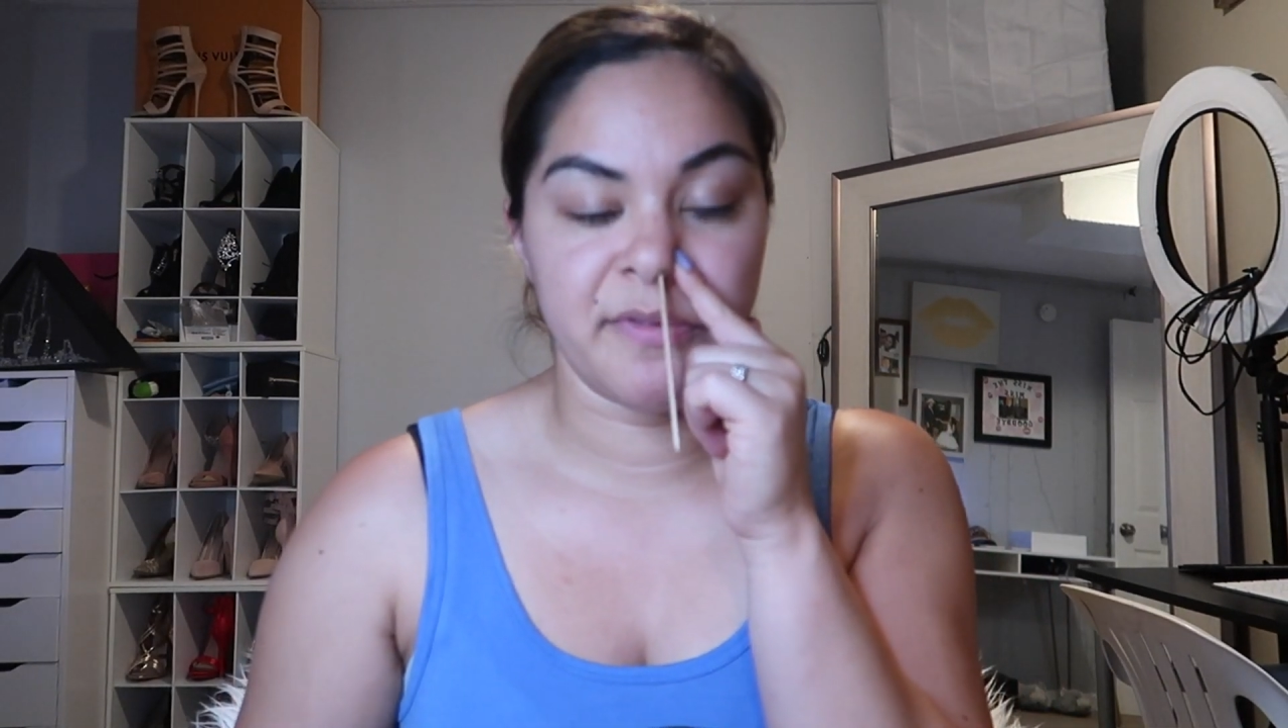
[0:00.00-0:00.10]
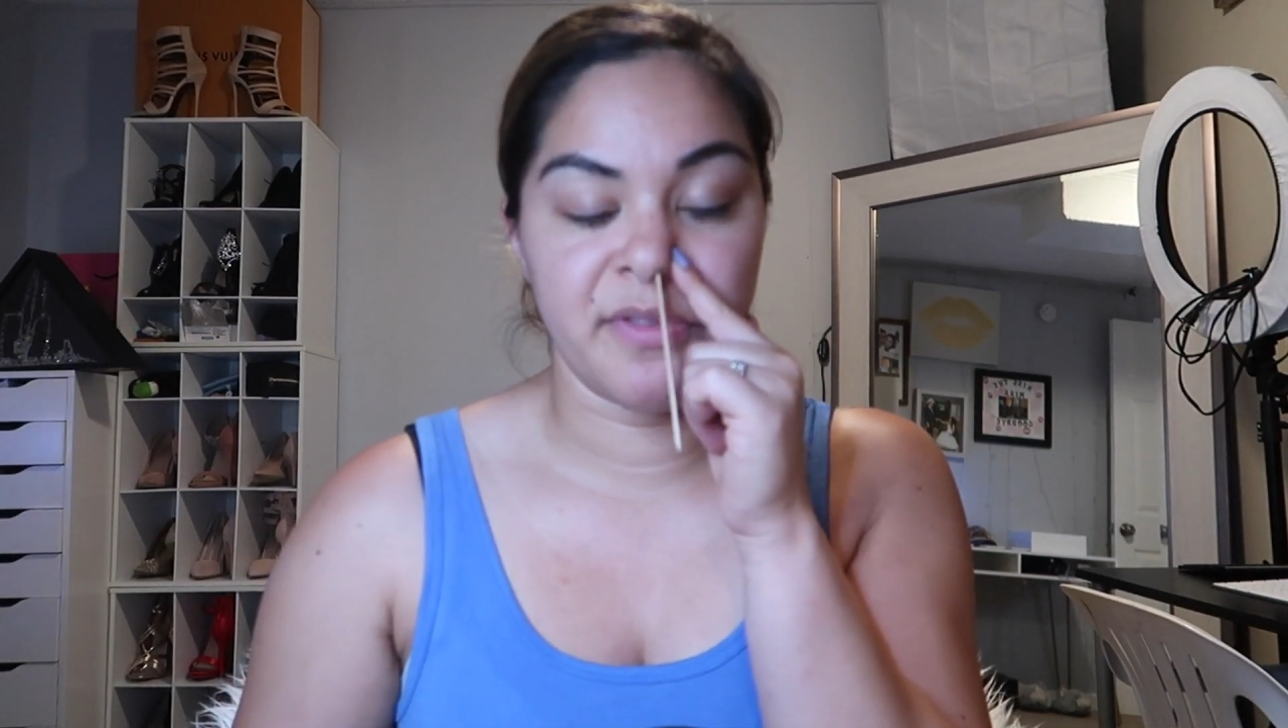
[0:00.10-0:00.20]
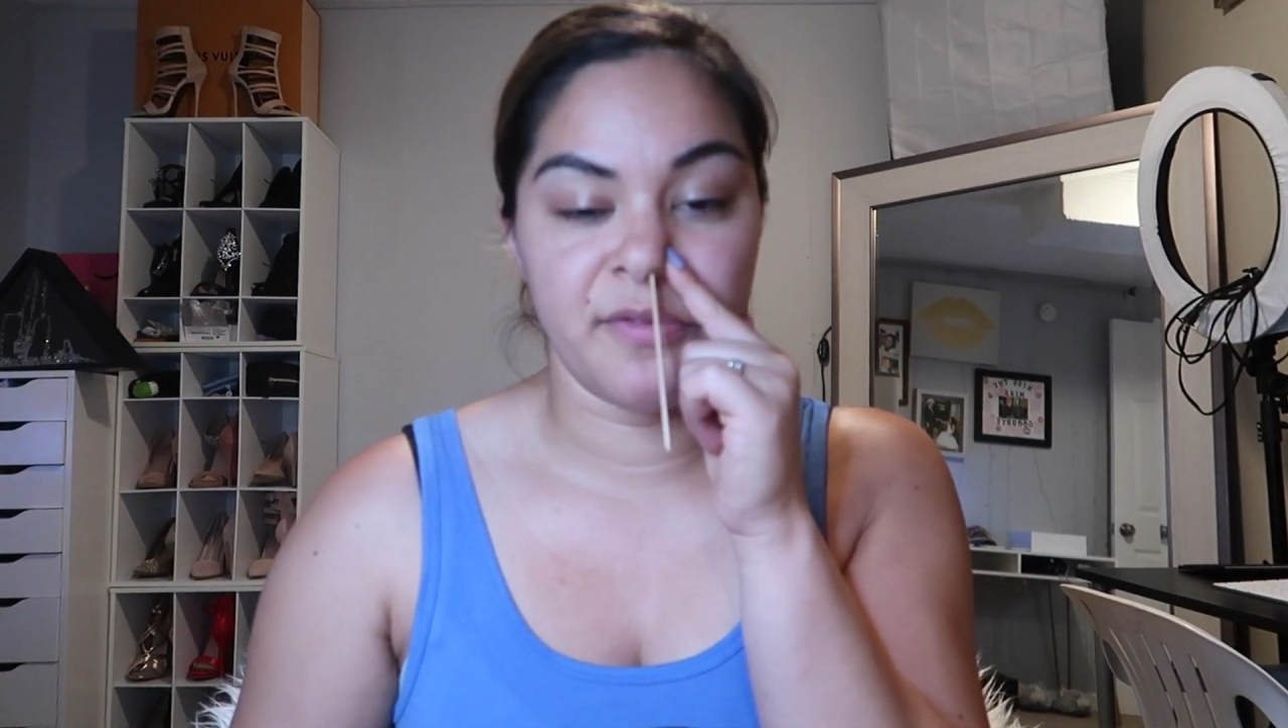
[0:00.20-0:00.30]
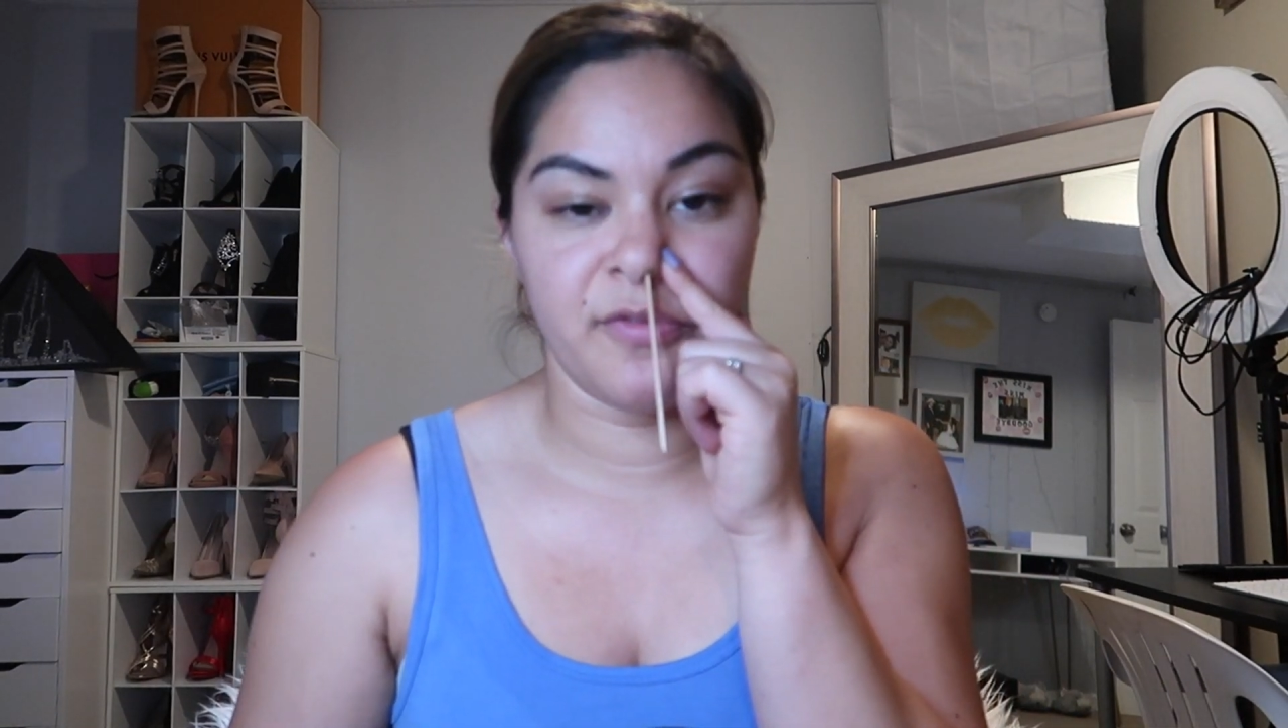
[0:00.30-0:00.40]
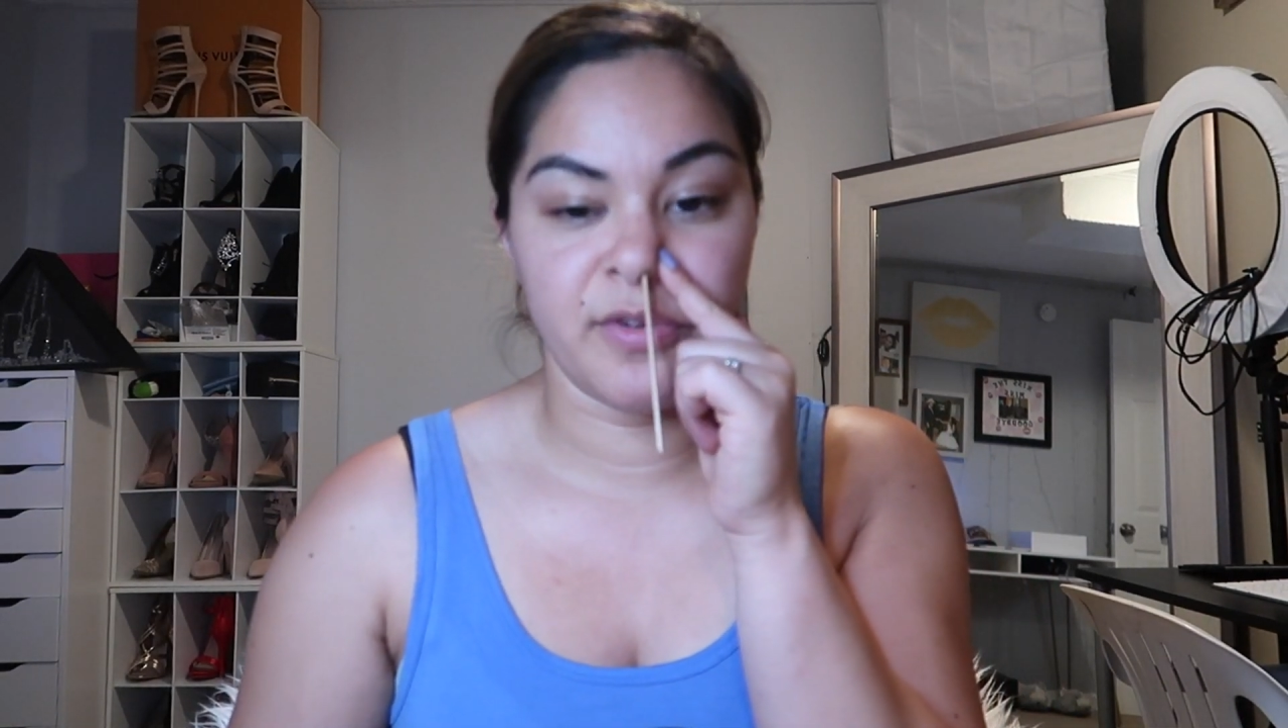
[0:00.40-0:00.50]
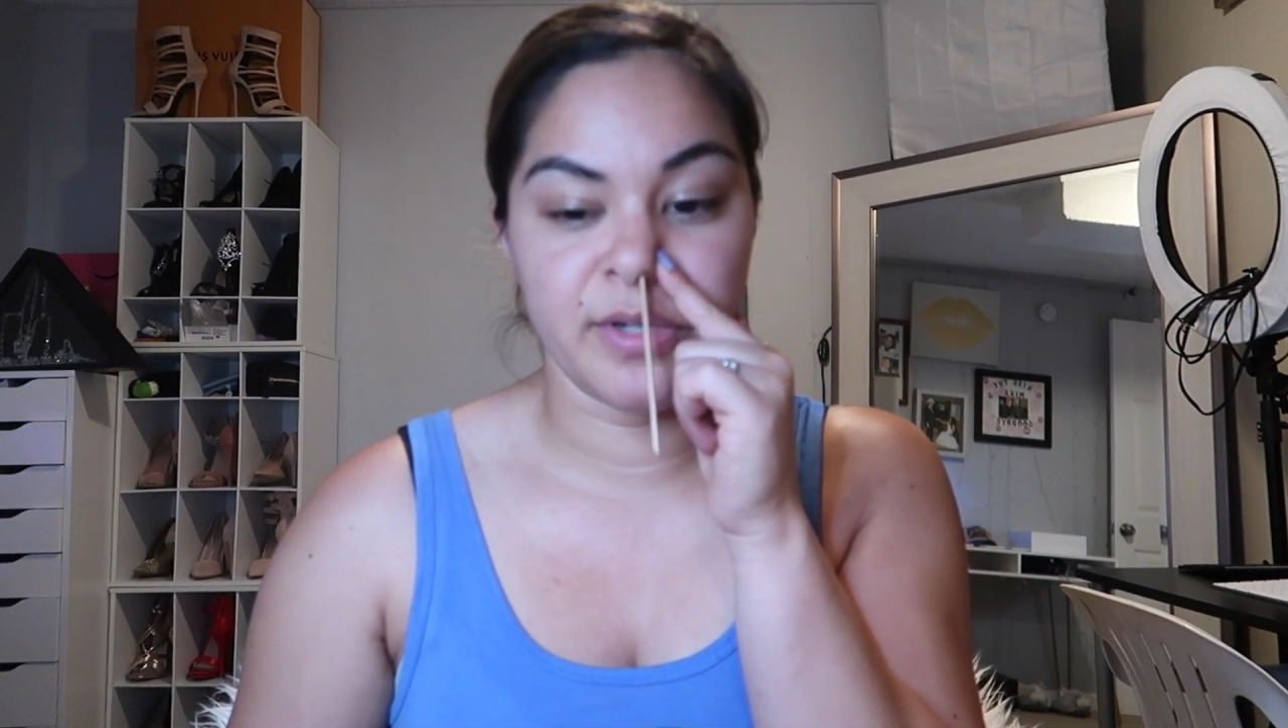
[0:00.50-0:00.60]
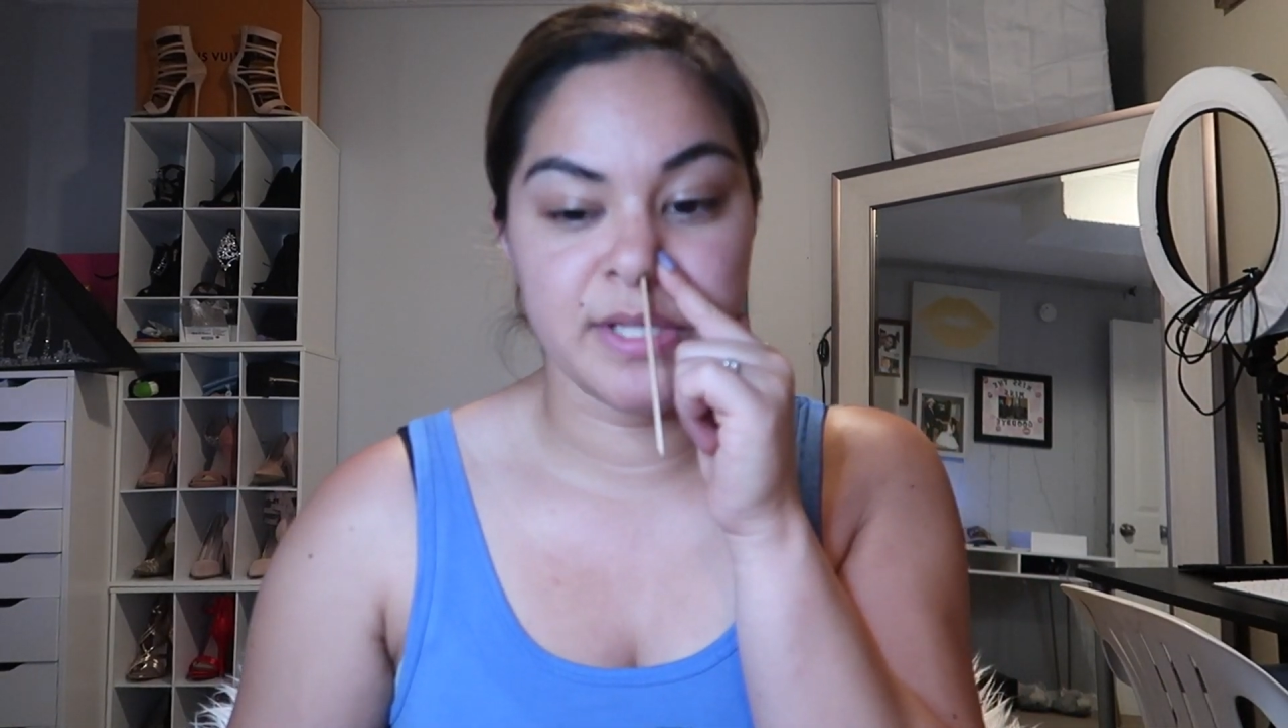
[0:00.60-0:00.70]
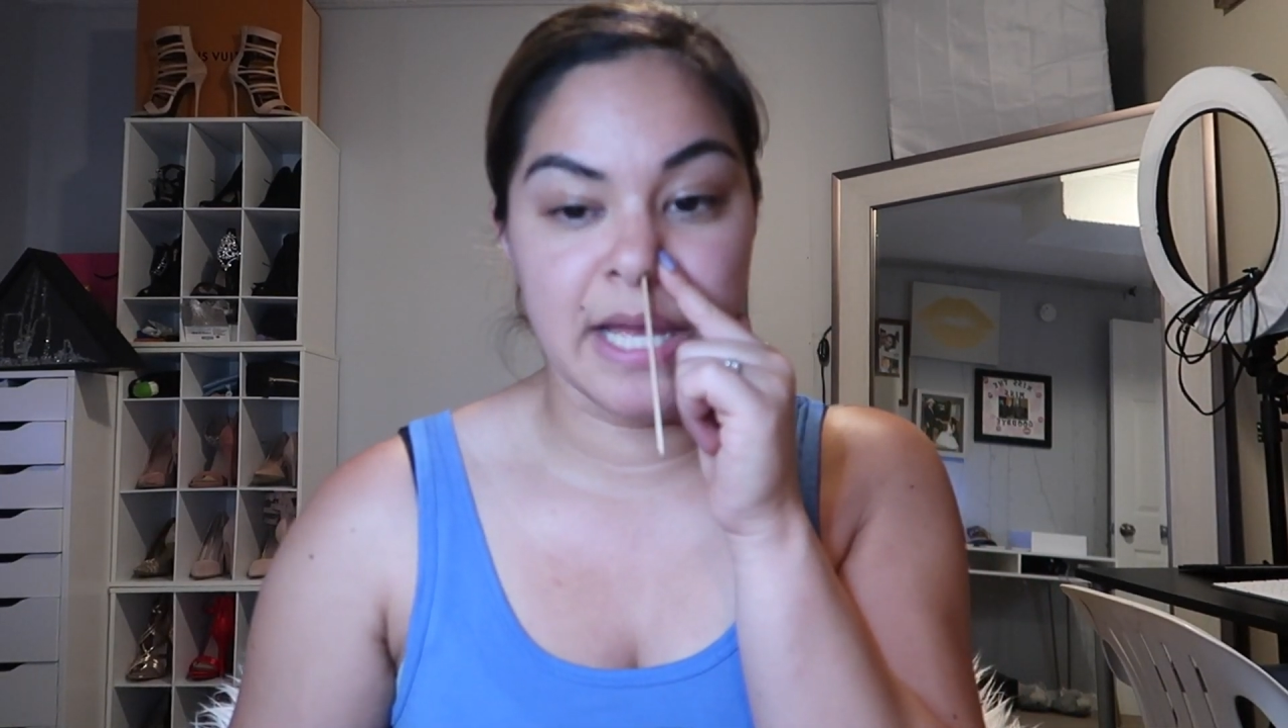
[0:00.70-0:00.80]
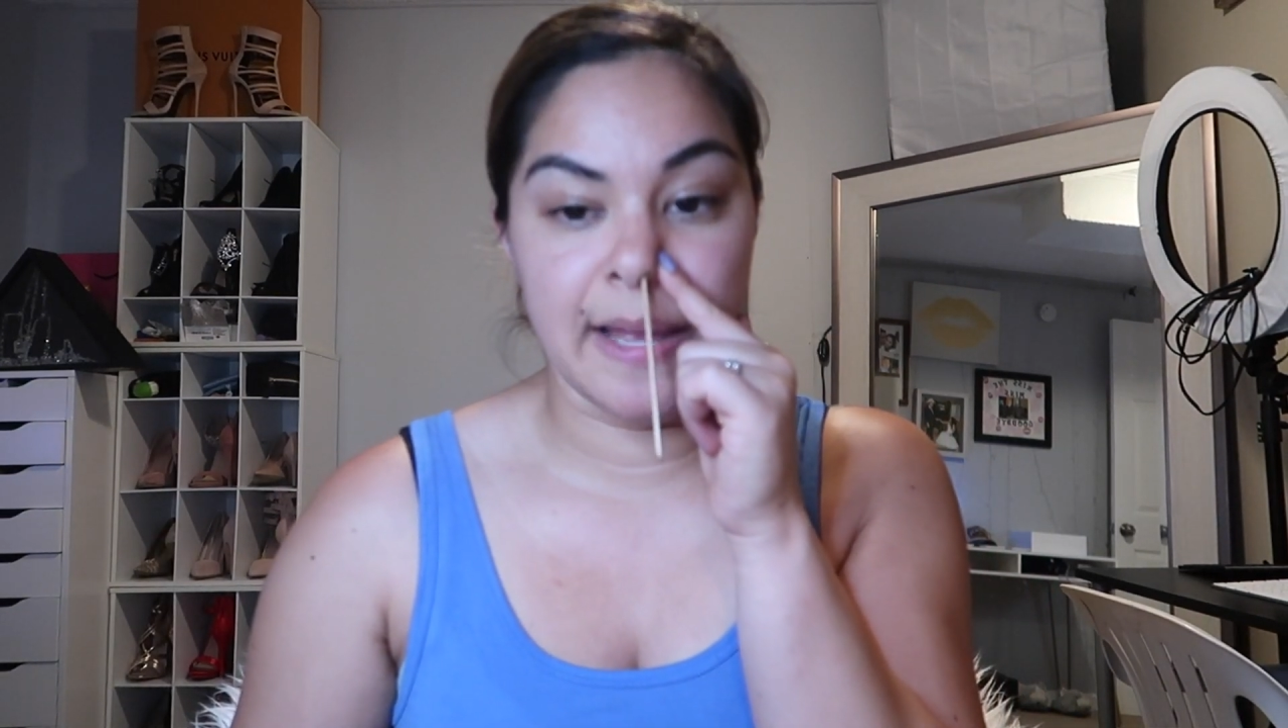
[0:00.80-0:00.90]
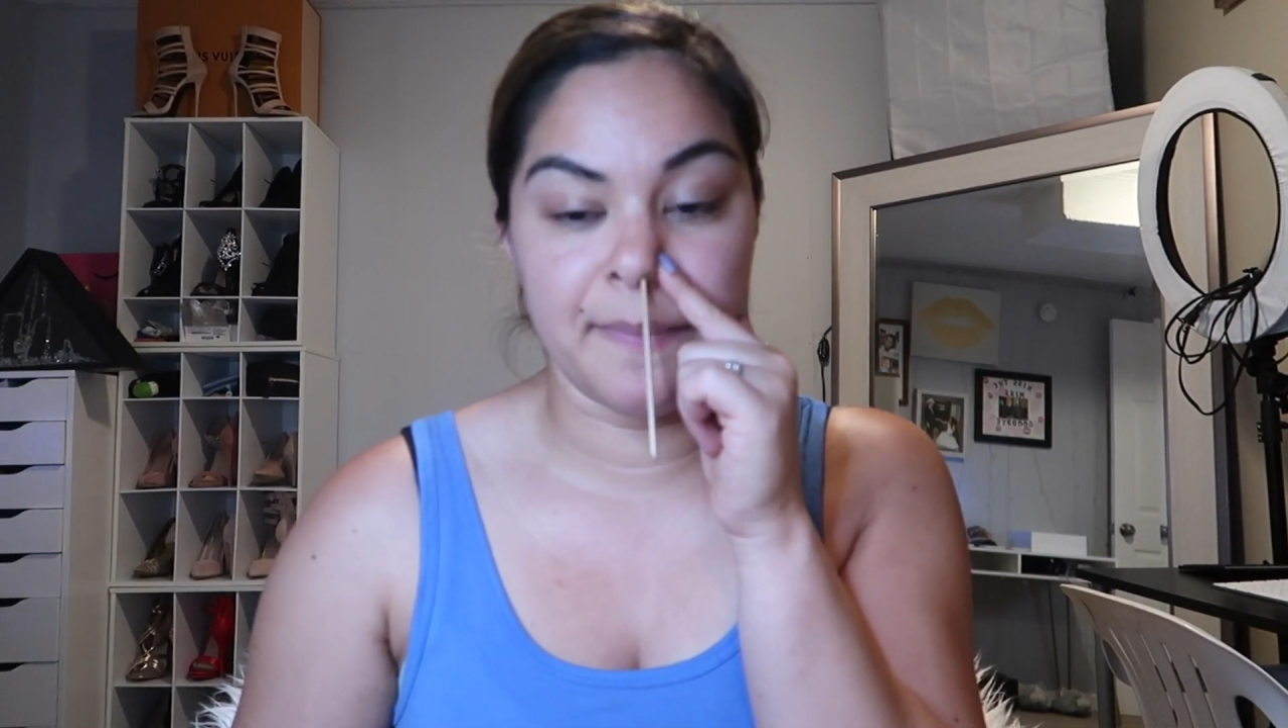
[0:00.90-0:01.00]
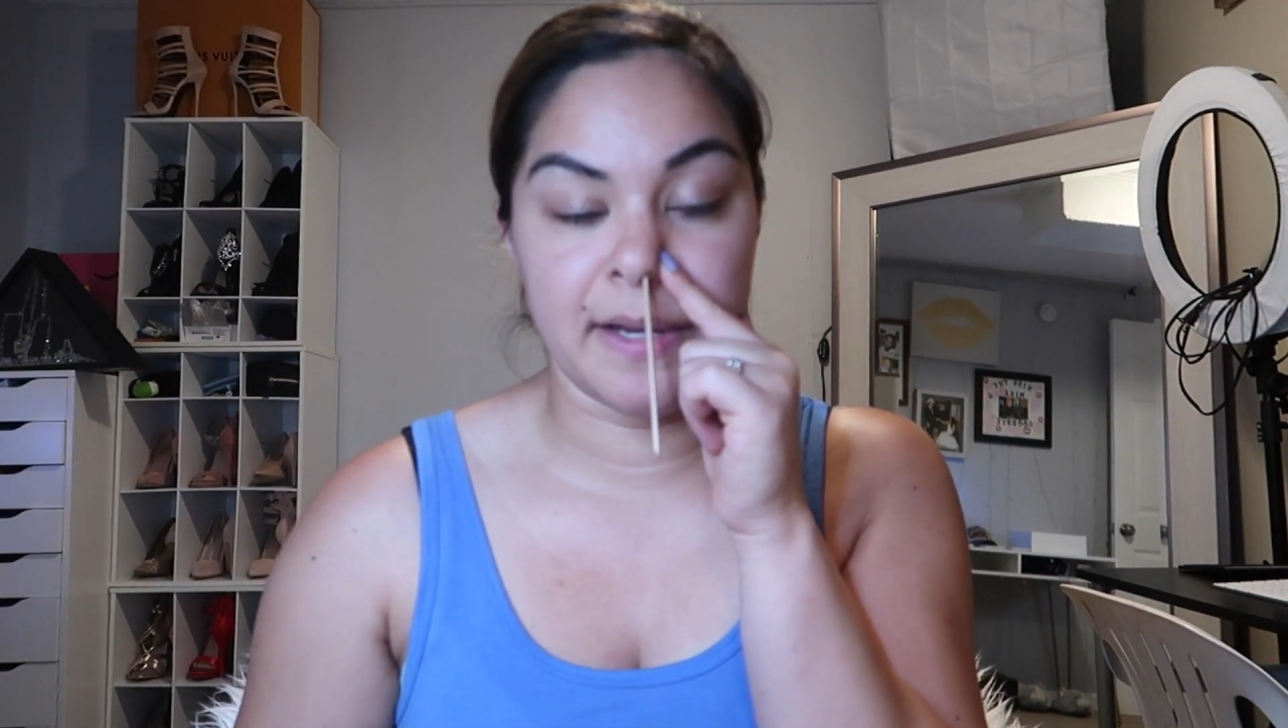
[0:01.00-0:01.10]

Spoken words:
of the first time